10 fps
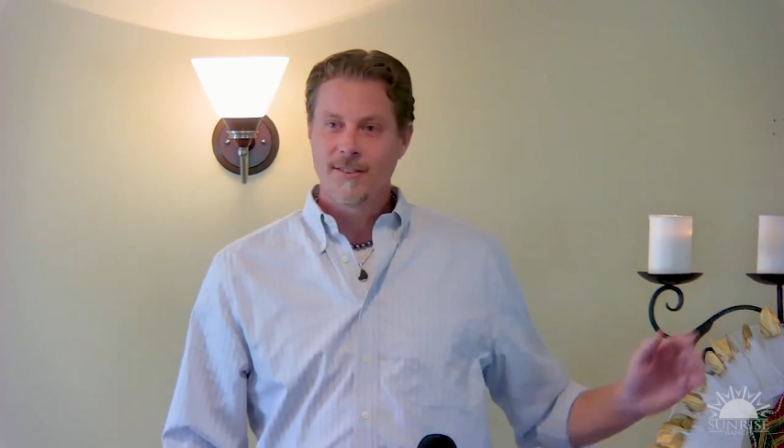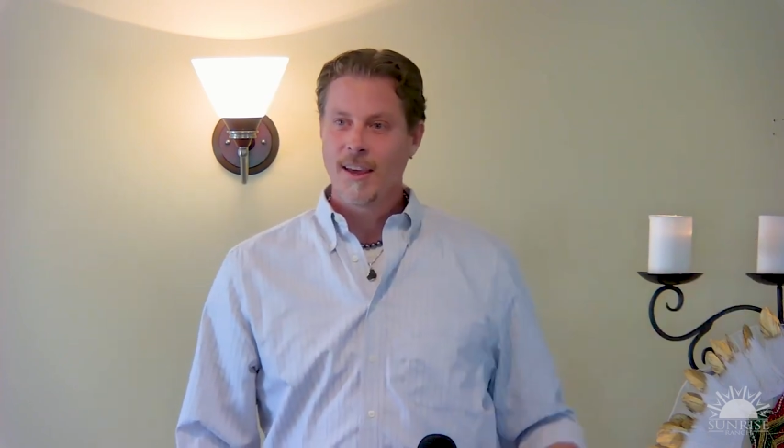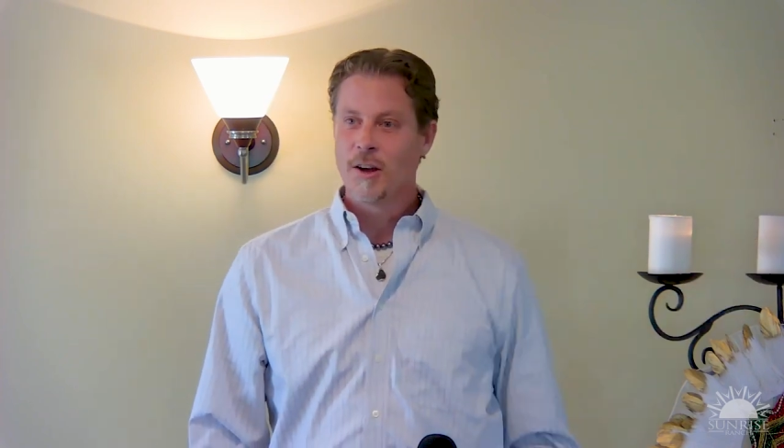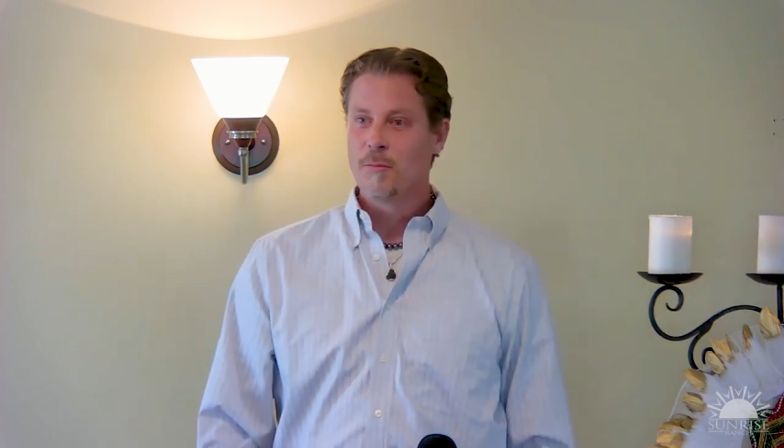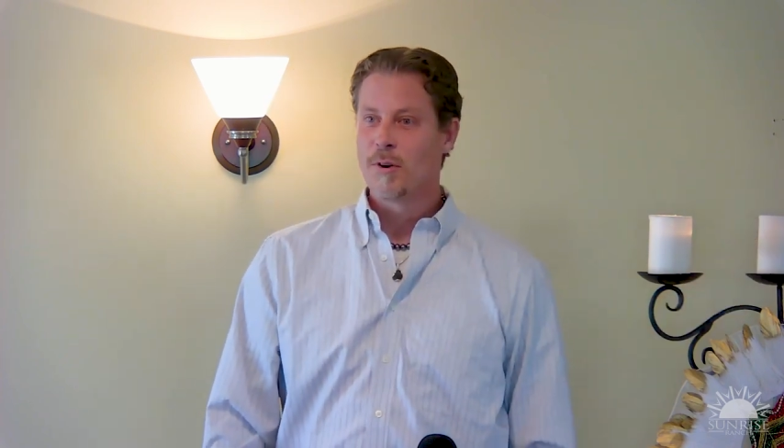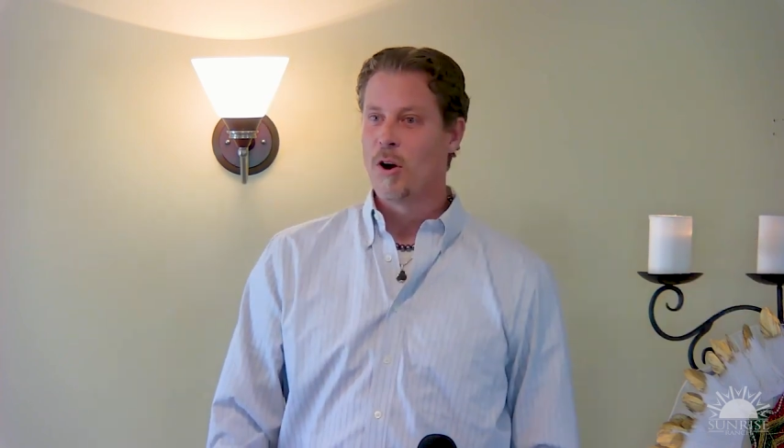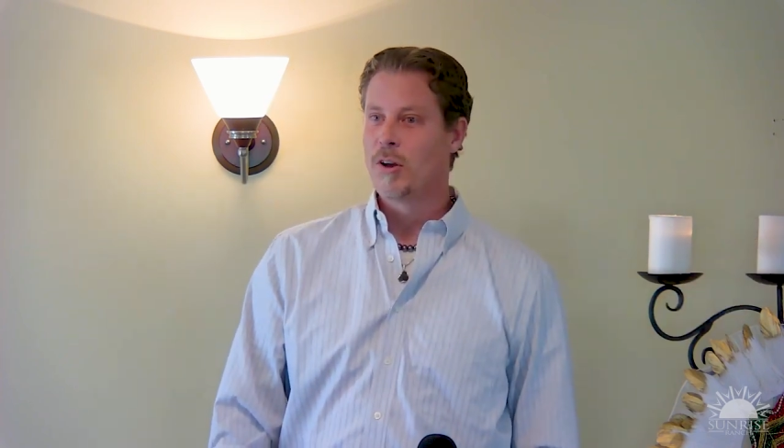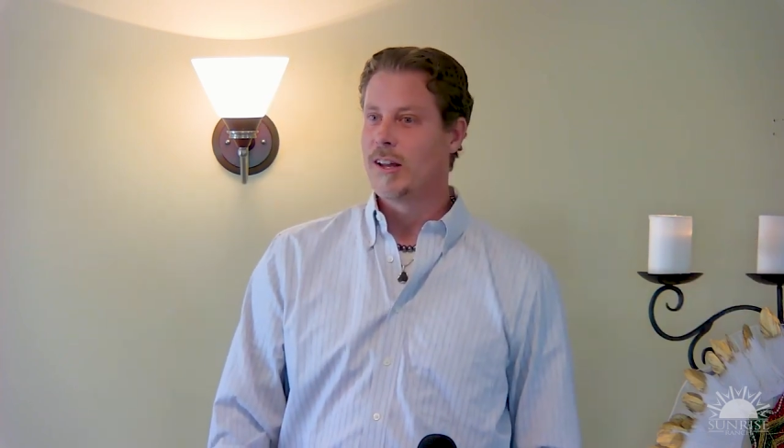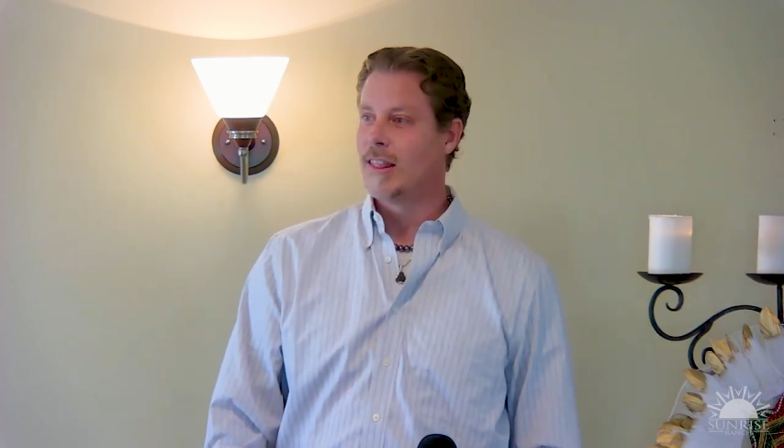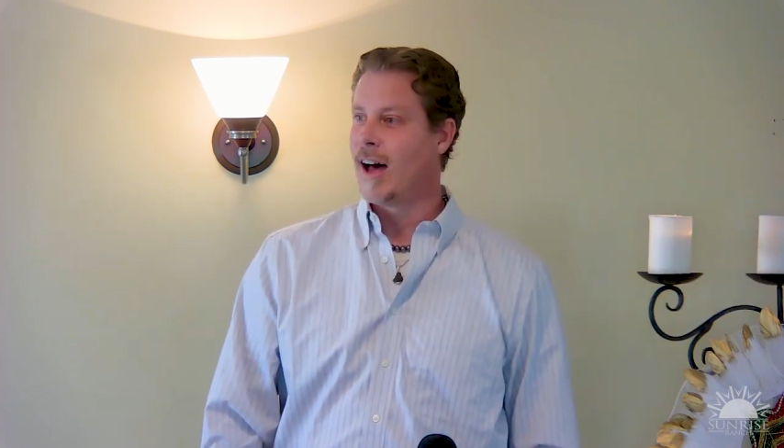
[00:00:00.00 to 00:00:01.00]
the
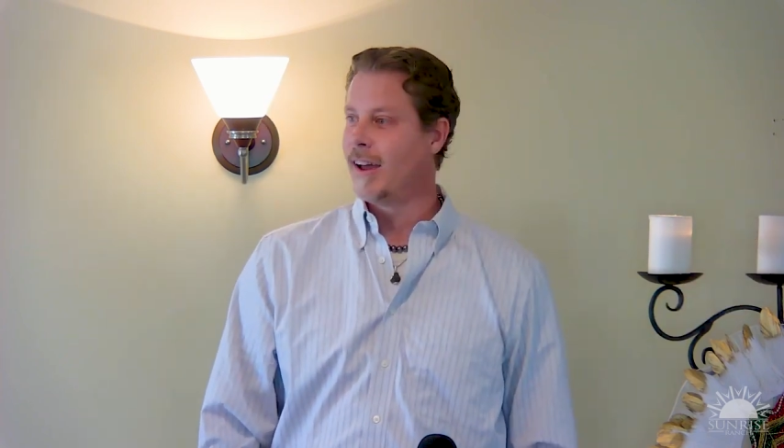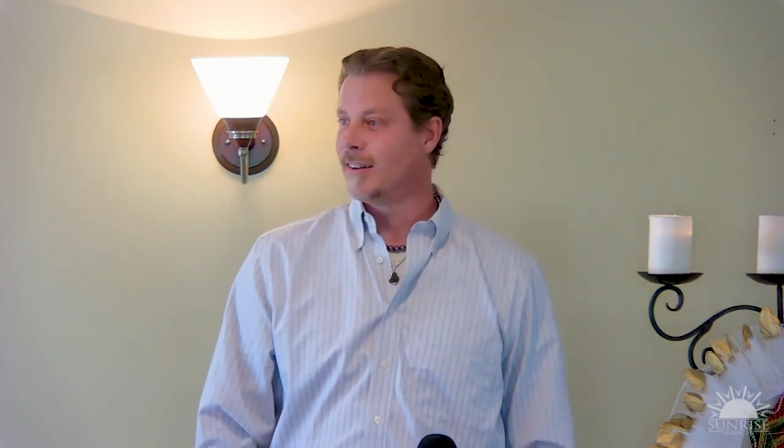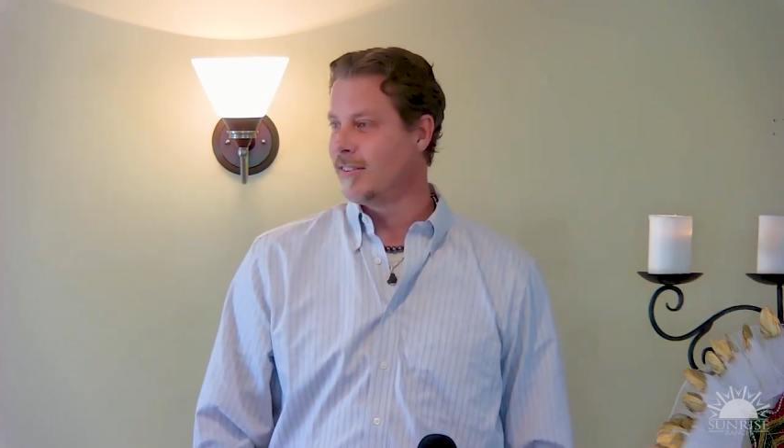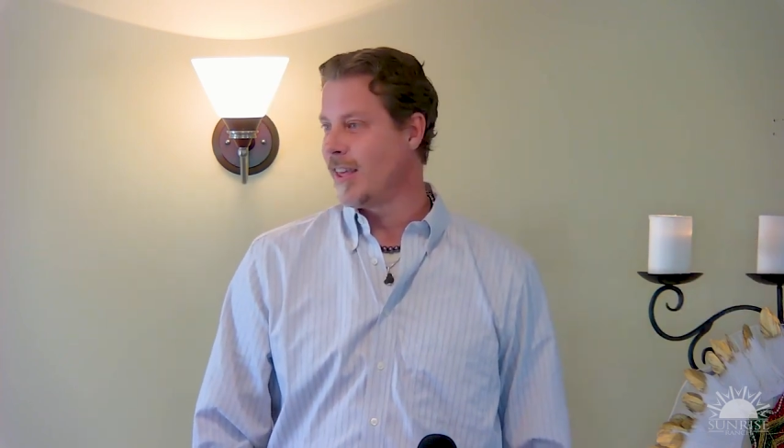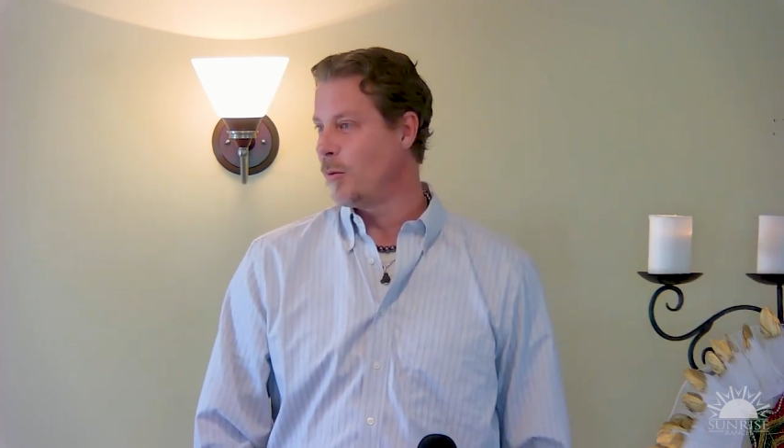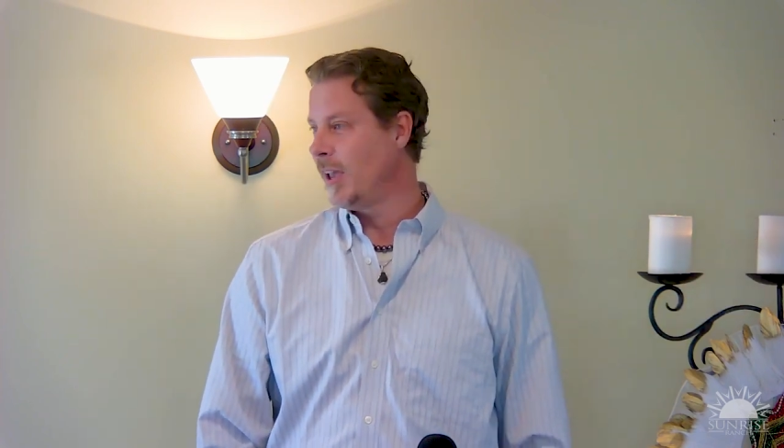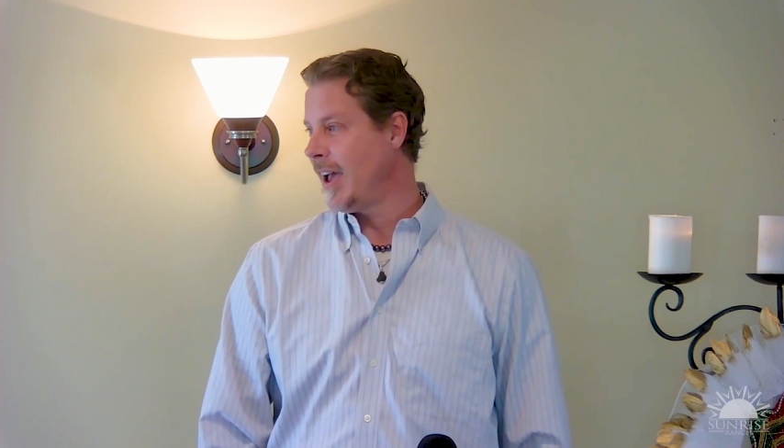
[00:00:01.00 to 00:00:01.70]
unbroken lines that we